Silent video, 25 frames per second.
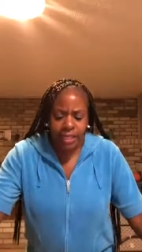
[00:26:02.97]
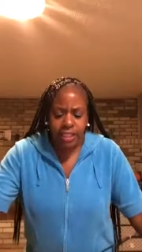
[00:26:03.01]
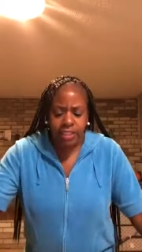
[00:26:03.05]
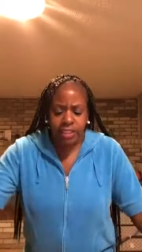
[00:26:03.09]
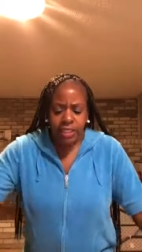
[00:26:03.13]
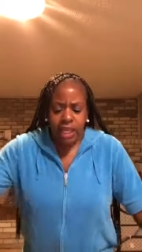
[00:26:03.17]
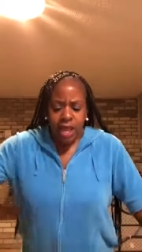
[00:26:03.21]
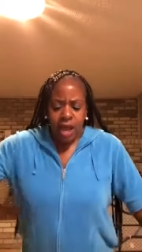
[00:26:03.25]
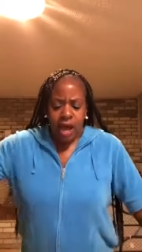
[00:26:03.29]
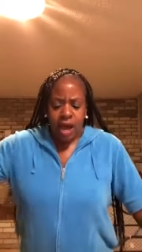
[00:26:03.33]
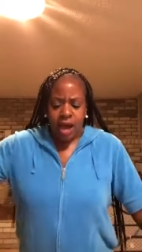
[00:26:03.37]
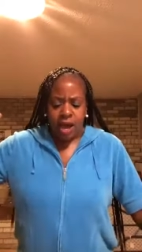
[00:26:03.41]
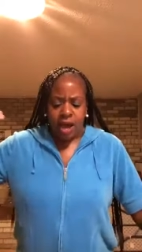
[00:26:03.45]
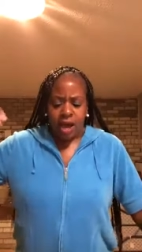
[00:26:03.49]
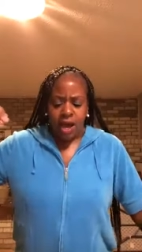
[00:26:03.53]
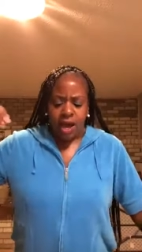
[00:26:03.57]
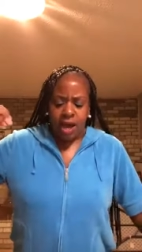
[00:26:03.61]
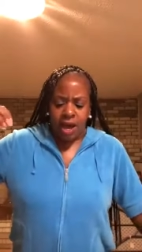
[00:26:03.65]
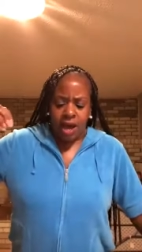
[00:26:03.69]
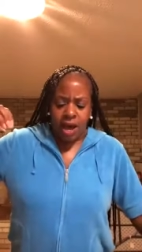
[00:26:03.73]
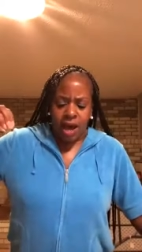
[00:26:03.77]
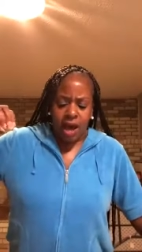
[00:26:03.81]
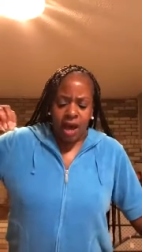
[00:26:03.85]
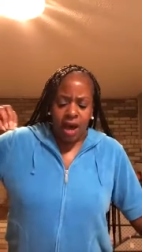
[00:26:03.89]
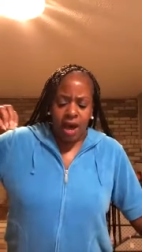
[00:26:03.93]
is uh,
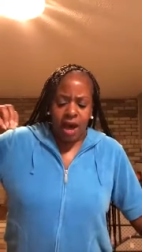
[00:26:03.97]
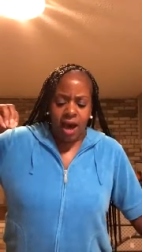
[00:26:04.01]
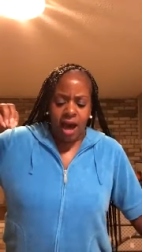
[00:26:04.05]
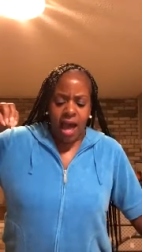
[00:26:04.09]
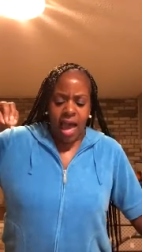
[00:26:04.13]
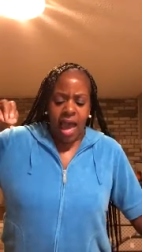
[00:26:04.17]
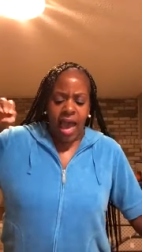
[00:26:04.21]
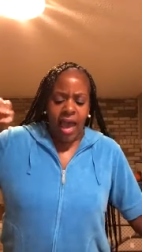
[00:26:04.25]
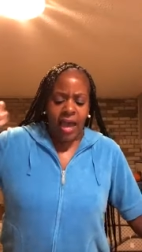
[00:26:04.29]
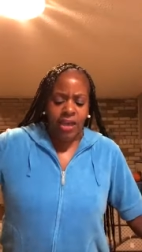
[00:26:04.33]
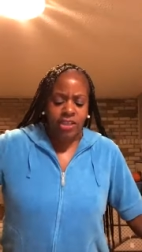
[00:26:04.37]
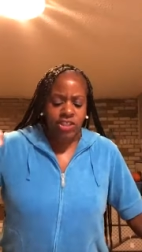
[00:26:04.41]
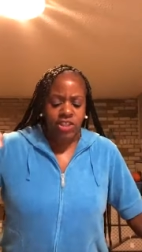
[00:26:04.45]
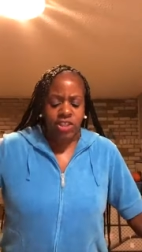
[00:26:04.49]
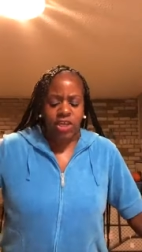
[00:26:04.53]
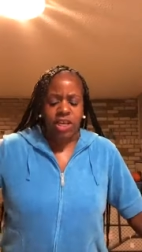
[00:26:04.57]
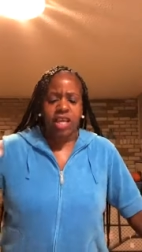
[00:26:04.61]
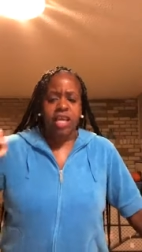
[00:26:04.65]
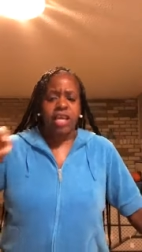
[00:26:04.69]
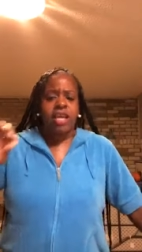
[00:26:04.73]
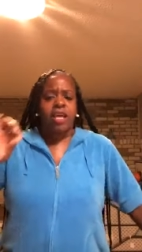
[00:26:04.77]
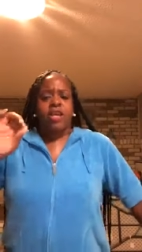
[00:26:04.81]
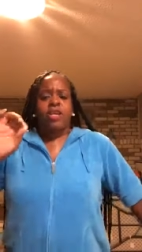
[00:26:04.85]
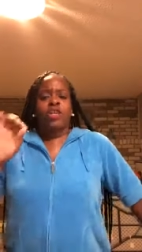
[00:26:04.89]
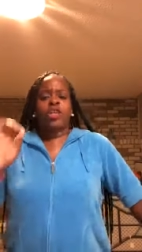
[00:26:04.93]
uh, uh
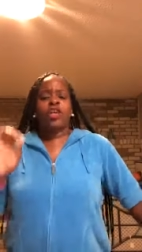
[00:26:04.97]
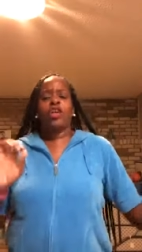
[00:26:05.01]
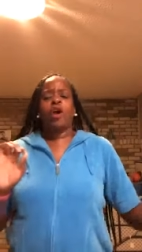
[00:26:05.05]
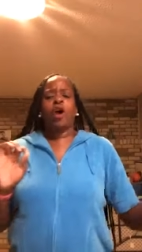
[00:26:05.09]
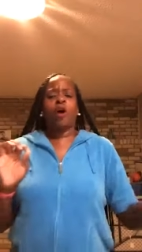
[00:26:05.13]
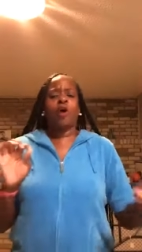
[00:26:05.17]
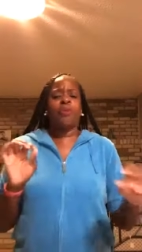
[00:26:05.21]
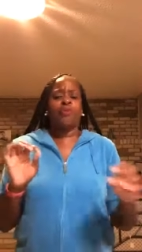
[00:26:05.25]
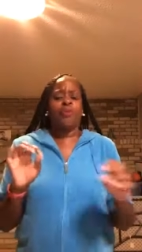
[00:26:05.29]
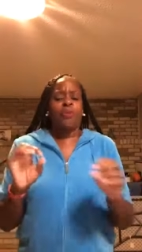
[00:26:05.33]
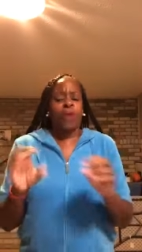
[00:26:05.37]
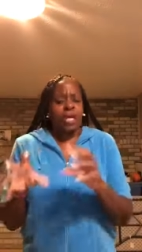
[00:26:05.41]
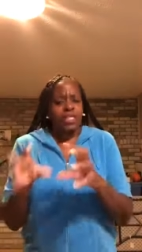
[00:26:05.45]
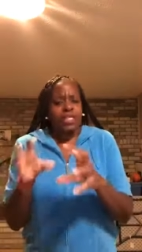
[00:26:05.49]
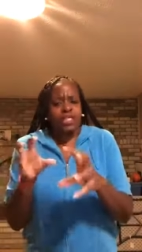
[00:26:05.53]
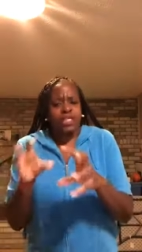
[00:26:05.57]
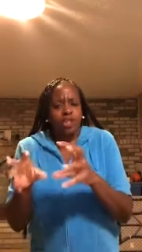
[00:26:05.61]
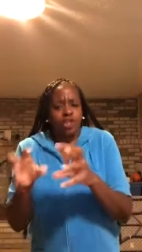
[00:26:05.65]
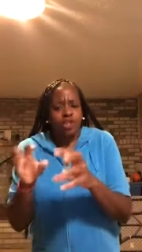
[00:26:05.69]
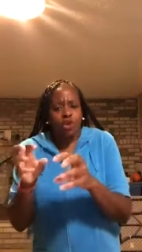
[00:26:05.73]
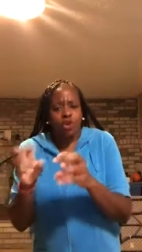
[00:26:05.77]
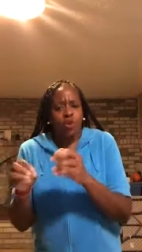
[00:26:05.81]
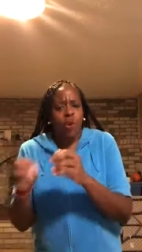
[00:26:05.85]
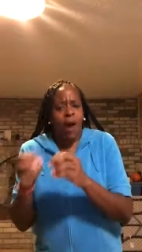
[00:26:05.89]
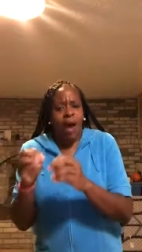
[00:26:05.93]
actually, you know,
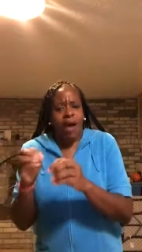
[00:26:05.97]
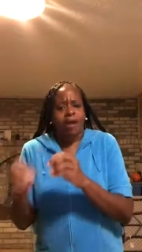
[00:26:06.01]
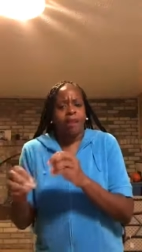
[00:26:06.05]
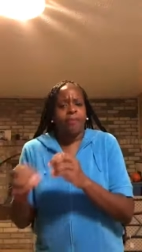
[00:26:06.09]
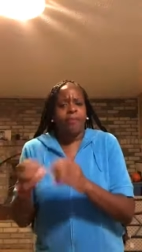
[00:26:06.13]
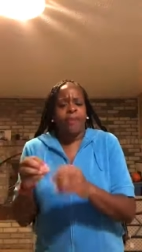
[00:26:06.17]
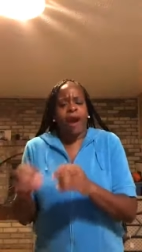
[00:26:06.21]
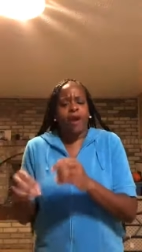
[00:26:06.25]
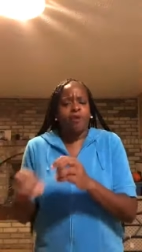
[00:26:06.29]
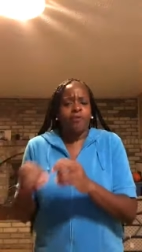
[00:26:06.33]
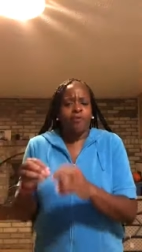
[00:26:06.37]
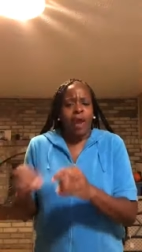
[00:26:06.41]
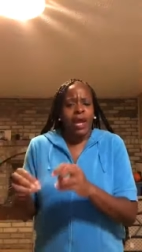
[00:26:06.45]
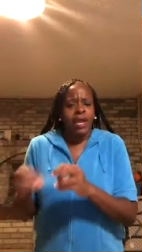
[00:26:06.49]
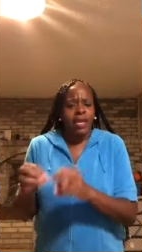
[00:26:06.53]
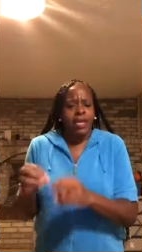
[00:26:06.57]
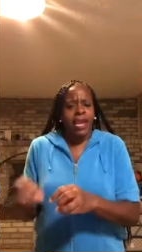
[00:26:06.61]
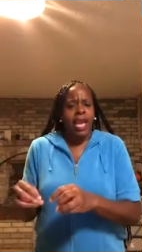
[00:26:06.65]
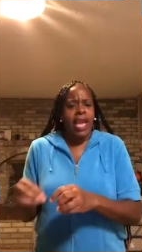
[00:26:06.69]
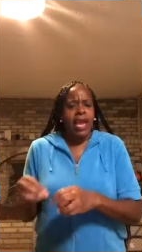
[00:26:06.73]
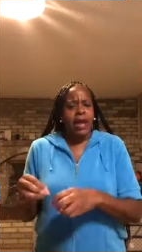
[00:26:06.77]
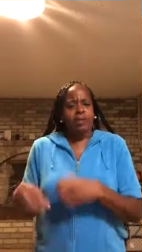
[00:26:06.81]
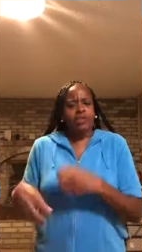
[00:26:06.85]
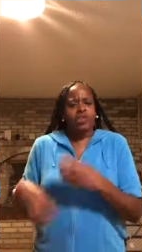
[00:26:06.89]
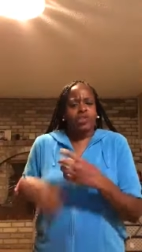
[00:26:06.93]
pressing you out about right
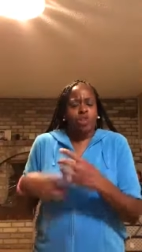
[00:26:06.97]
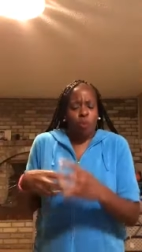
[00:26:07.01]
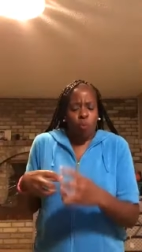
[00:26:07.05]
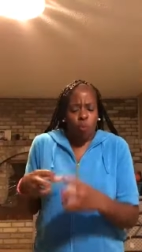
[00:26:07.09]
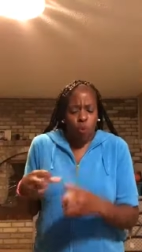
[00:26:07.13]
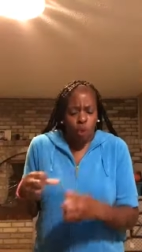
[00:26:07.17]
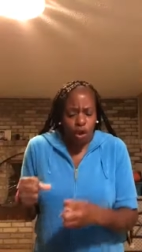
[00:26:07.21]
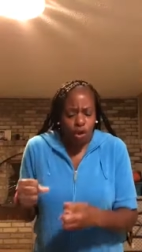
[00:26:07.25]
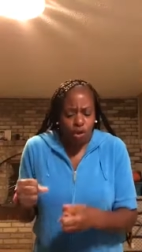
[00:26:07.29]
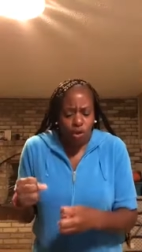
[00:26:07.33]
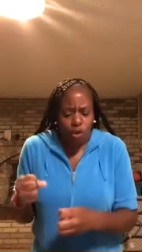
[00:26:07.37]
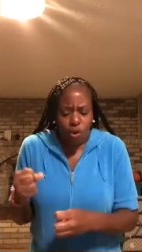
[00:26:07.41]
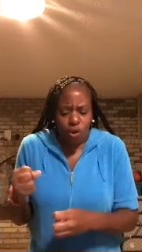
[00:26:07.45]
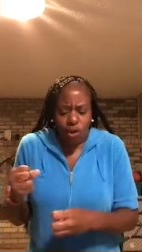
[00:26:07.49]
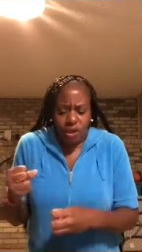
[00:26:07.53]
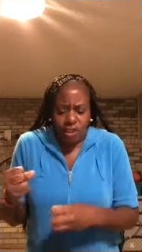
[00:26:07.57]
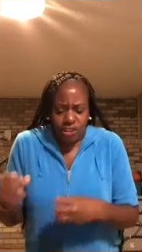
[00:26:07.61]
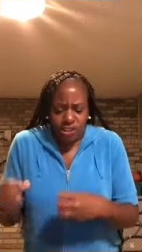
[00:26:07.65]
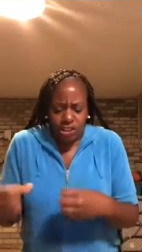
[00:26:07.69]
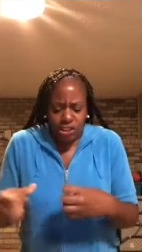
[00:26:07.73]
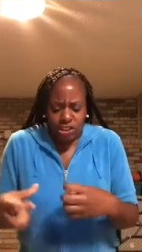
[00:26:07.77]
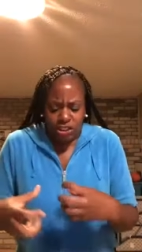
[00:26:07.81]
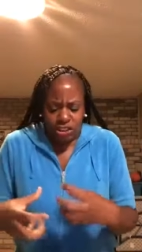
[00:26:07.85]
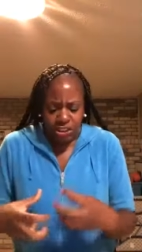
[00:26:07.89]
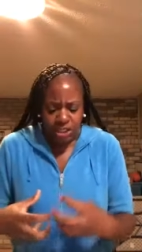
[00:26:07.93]
now to work on or
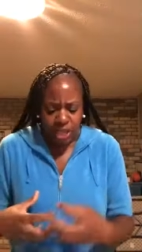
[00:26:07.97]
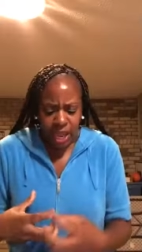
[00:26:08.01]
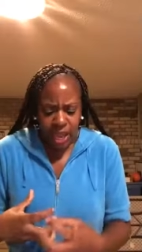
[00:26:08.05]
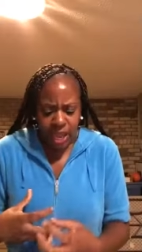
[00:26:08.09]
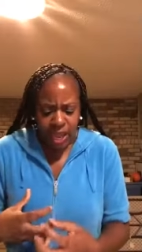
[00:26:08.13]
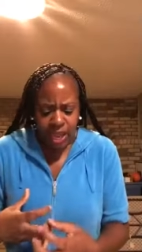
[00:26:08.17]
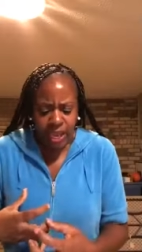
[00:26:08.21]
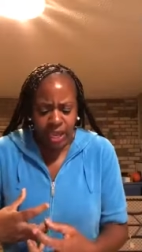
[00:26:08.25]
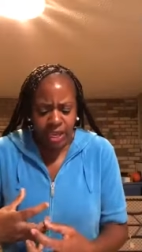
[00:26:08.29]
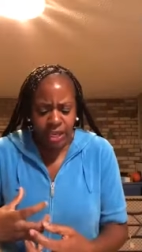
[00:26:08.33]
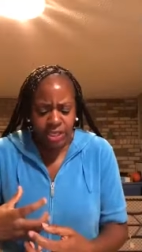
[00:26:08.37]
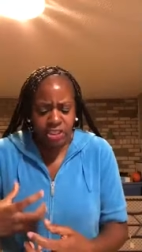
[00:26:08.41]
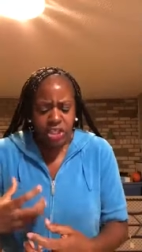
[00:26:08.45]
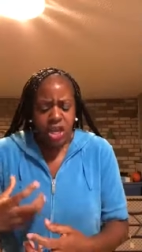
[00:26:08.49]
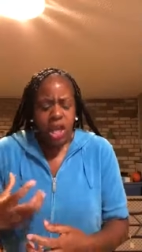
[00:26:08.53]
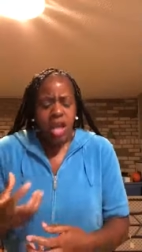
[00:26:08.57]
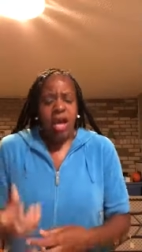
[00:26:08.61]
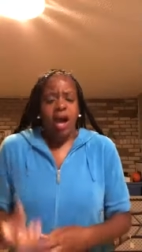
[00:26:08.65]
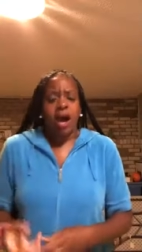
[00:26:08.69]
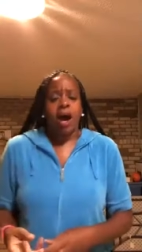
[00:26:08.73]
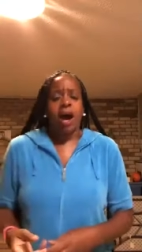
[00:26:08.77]
to change?